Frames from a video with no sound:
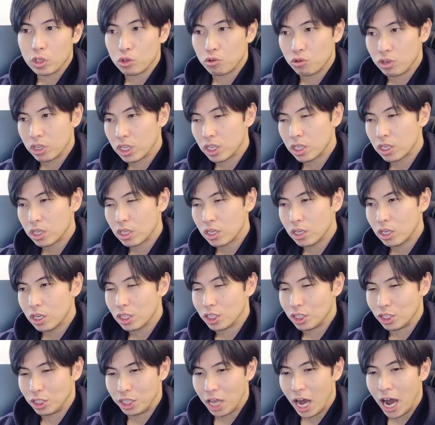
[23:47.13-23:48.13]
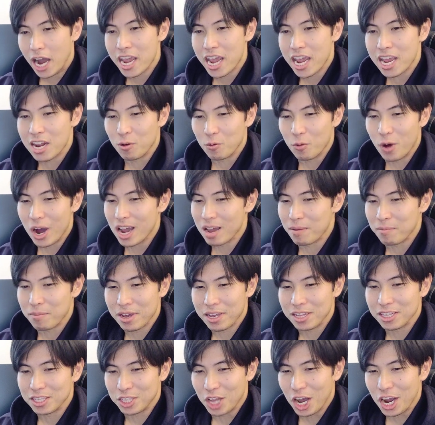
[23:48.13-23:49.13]
Drink, dine and wine,
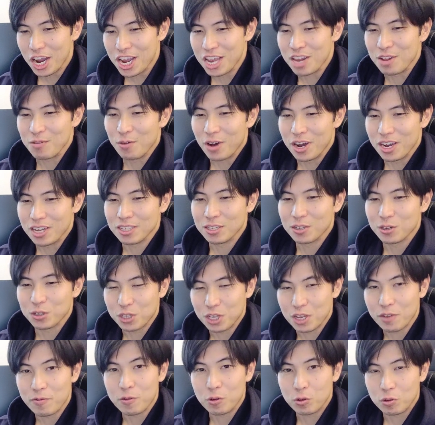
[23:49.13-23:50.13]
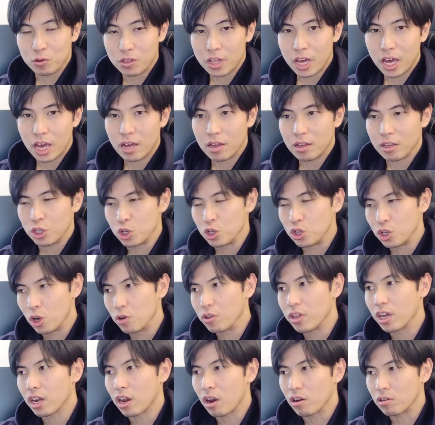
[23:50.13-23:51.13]
man, dine and wine. Seriously, if you do that, you
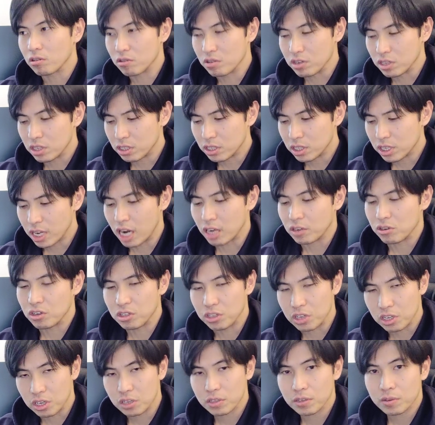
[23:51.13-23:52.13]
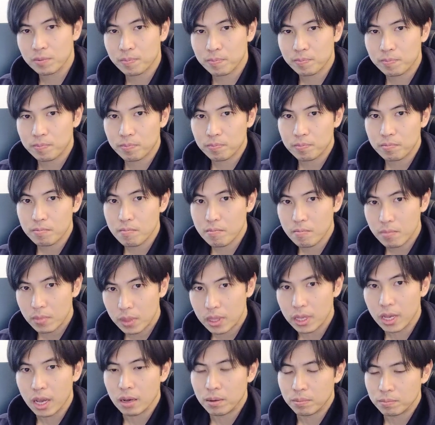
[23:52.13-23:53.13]
know their characteristics.
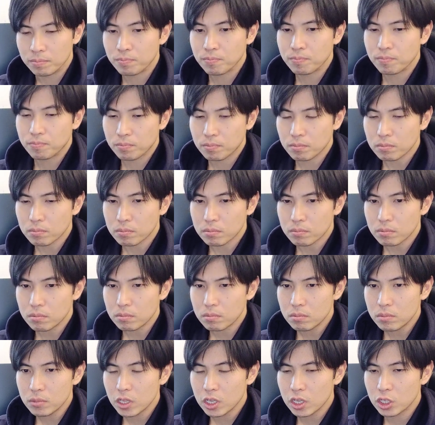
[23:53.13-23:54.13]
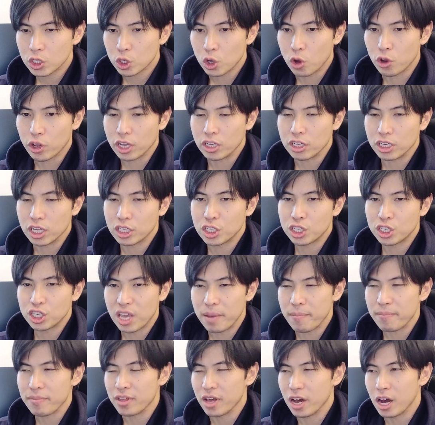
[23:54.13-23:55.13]
Yeah, so you can just
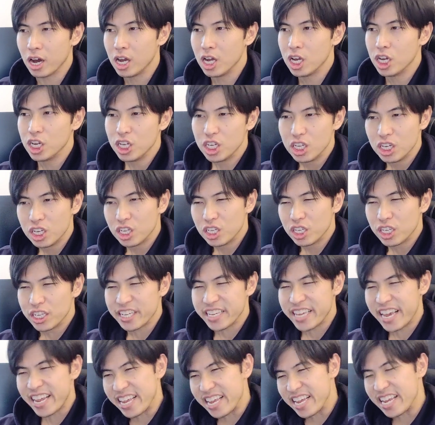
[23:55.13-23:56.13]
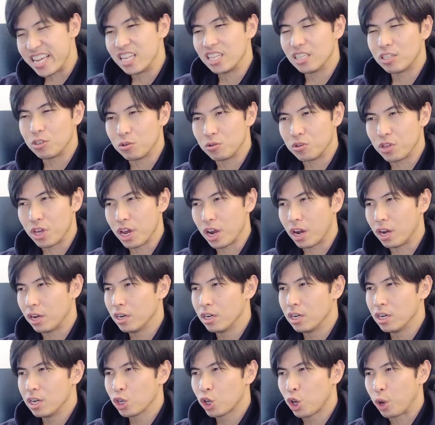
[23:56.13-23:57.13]
skip the getting into
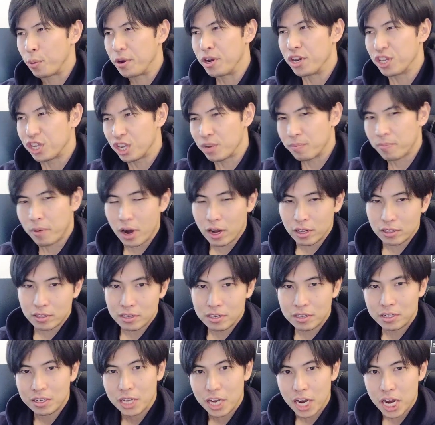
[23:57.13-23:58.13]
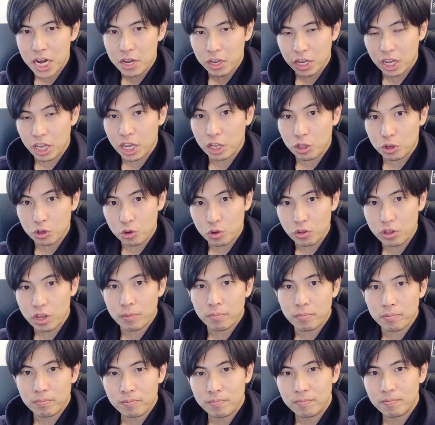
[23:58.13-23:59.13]
their community part and you can get to know
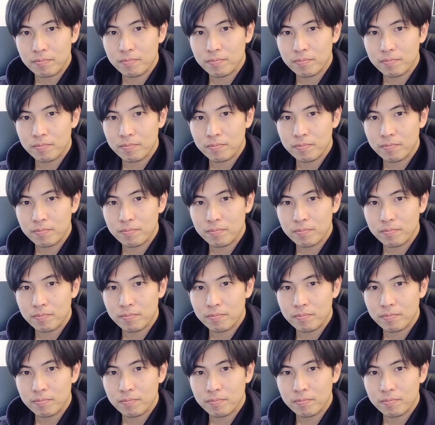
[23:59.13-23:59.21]
them.